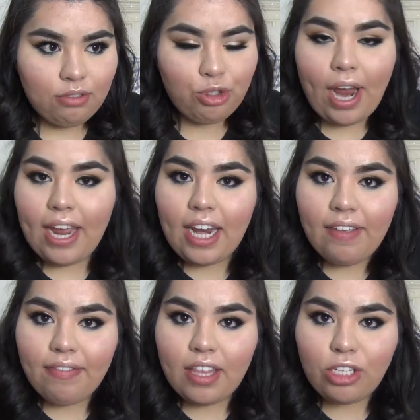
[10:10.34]
tried
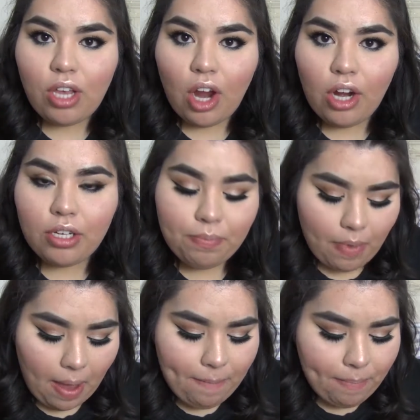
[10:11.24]
any of the Tarte
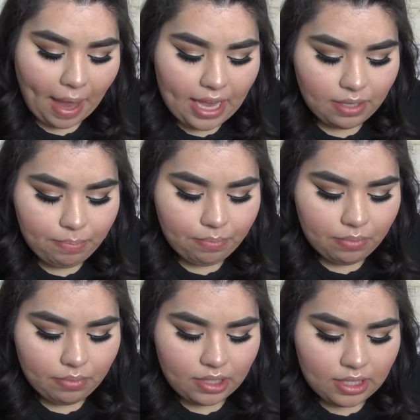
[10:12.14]
uh, paint
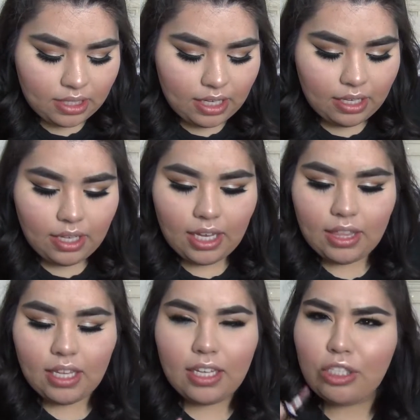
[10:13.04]
sticky
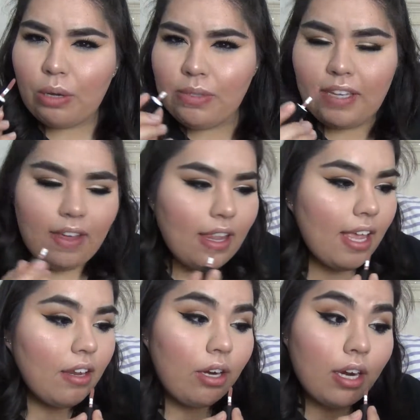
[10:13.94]
thingy, so I'm gonna see if I
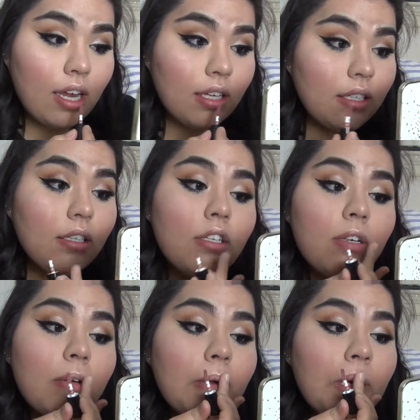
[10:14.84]
like it or not.
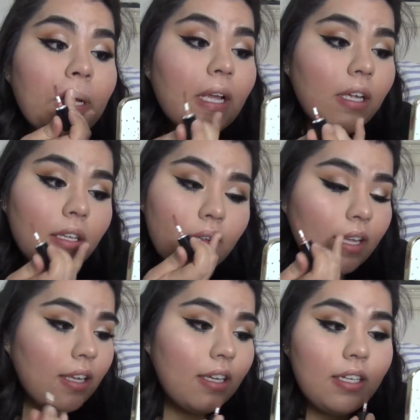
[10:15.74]

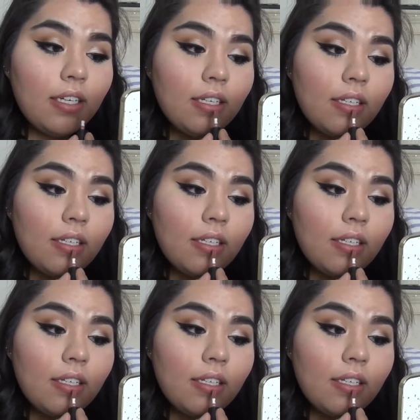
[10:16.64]
And